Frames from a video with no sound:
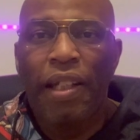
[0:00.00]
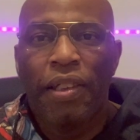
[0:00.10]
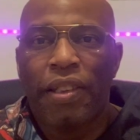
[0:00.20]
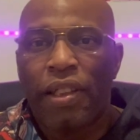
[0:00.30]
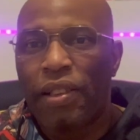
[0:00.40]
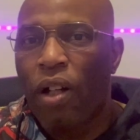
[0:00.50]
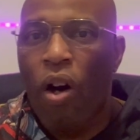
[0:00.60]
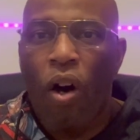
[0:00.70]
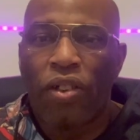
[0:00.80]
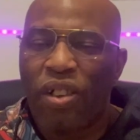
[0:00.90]
is just
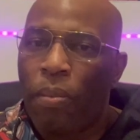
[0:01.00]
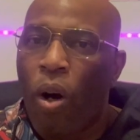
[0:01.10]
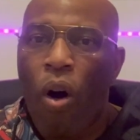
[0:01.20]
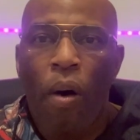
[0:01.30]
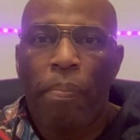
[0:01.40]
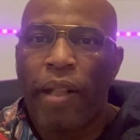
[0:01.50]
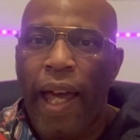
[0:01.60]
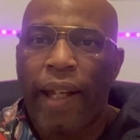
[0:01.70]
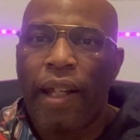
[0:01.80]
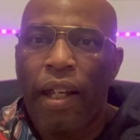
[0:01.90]
awesome. All
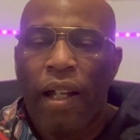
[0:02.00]
black.